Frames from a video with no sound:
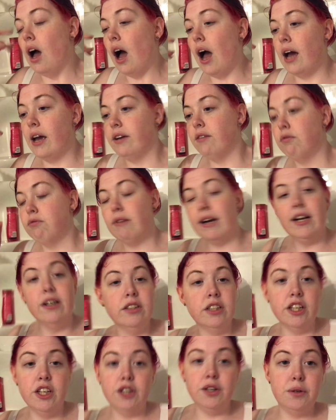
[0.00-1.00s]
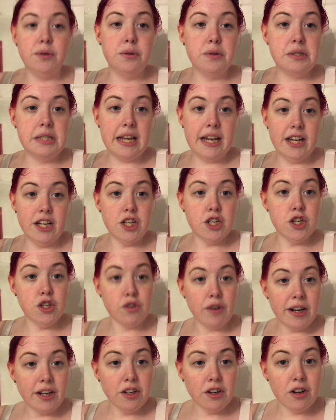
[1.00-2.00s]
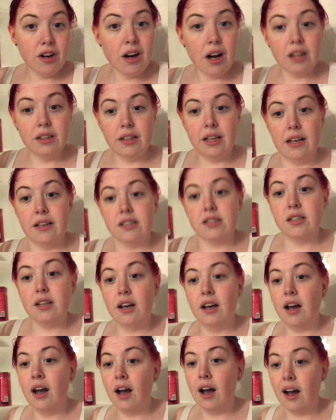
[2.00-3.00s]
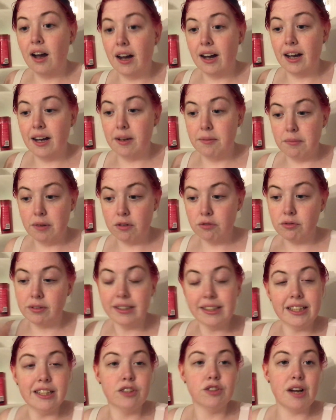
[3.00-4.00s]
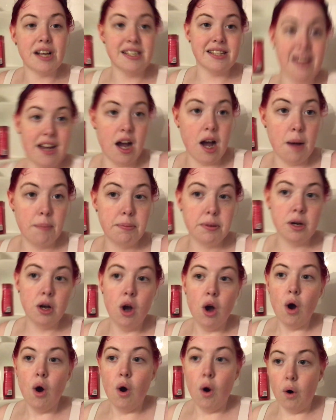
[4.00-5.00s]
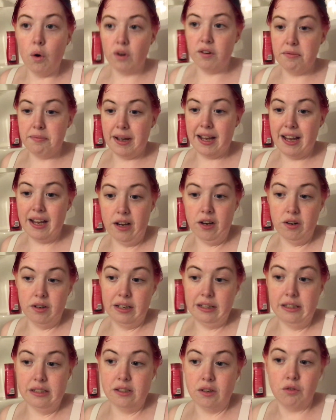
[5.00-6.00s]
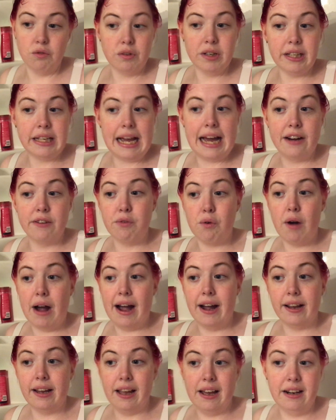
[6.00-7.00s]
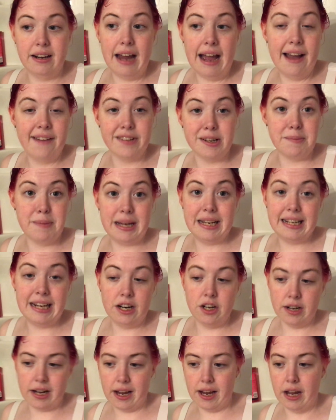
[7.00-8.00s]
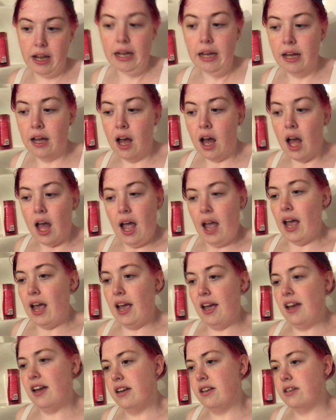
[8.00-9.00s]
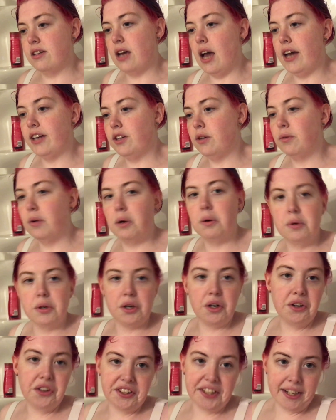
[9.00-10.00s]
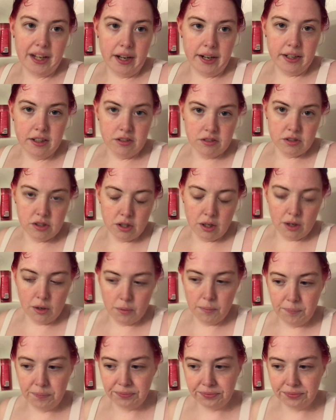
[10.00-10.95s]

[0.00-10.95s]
I rarely use a straightener unless I'm really dressing up or if my hair is really out of whack and having a bad hair day and I don't own a curling iron, so